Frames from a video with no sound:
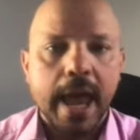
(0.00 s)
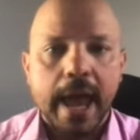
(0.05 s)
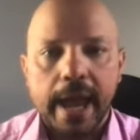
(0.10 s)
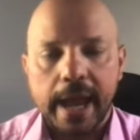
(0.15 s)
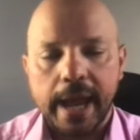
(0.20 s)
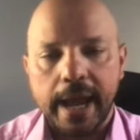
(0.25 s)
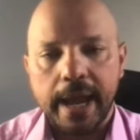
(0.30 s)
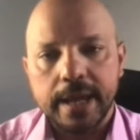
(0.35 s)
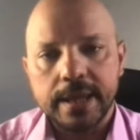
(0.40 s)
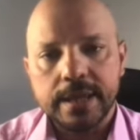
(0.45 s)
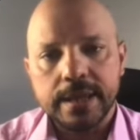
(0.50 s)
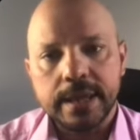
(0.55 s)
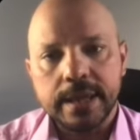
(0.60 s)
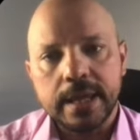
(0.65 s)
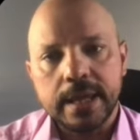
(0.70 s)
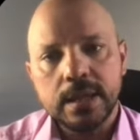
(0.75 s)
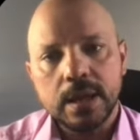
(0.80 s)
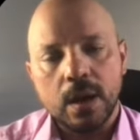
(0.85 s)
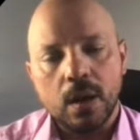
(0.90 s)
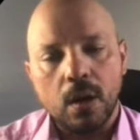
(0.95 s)
And
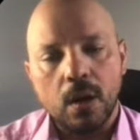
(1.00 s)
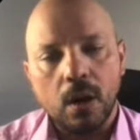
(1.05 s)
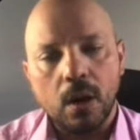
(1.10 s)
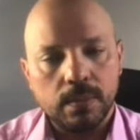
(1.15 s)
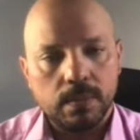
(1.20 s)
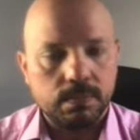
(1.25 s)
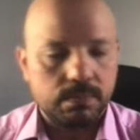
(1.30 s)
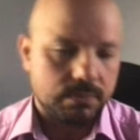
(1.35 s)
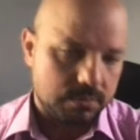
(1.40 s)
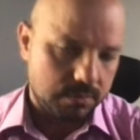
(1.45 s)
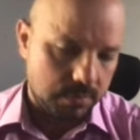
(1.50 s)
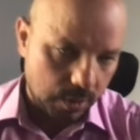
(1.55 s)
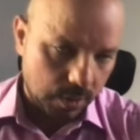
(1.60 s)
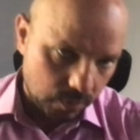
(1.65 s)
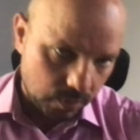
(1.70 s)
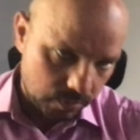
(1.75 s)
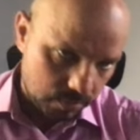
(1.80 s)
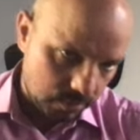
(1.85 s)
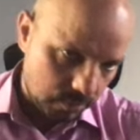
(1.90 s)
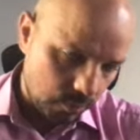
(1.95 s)
then
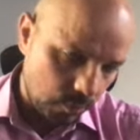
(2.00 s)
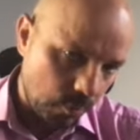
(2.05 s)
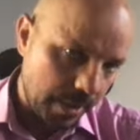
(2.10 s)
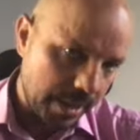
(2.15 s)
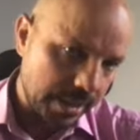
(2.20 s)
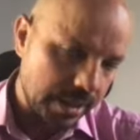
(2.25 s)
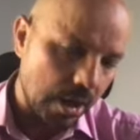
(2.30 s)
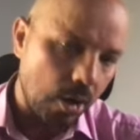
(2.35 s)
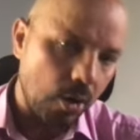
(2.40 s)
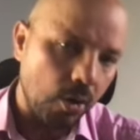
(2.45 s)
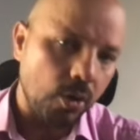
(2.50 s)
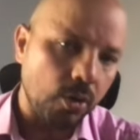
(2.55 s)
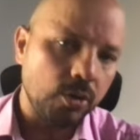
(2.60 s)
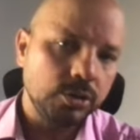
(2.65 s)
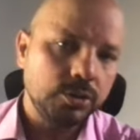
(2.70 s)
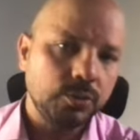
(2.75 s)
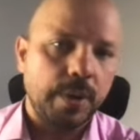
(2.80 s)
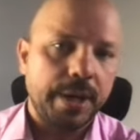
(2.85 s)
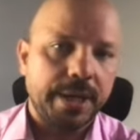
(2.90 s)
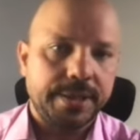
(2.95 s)
went all the
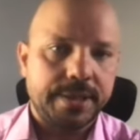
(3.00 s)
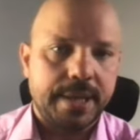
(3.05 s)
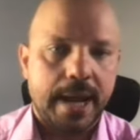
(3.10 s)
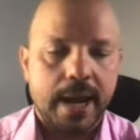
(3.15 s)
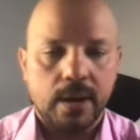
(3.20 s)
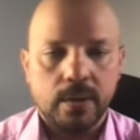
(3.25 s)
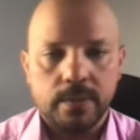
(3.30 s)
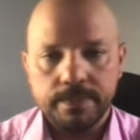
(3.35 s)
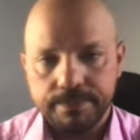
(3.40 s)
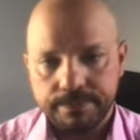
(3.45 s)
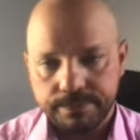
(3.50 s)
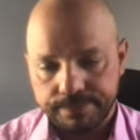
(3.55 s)
way down